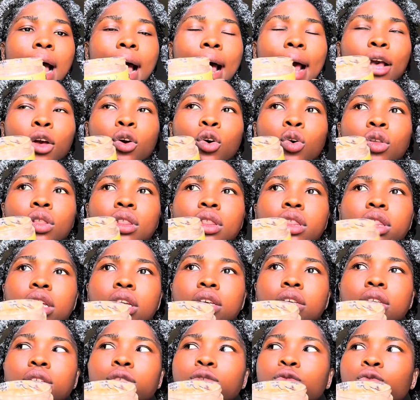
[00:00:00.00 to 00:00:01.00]
I got
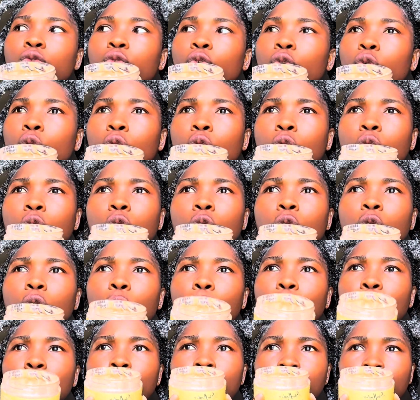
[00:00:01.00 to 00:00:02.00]
this
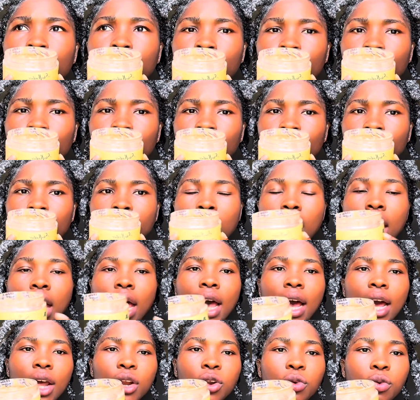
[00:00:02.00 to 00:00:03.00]
for,
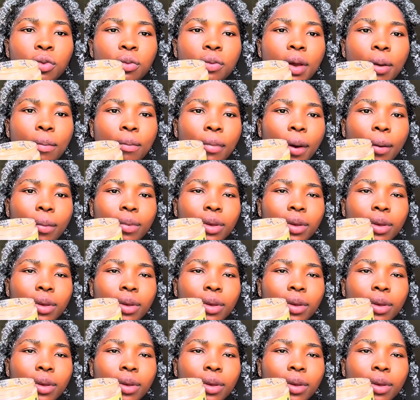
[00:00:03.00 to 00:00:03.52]
I don't remember,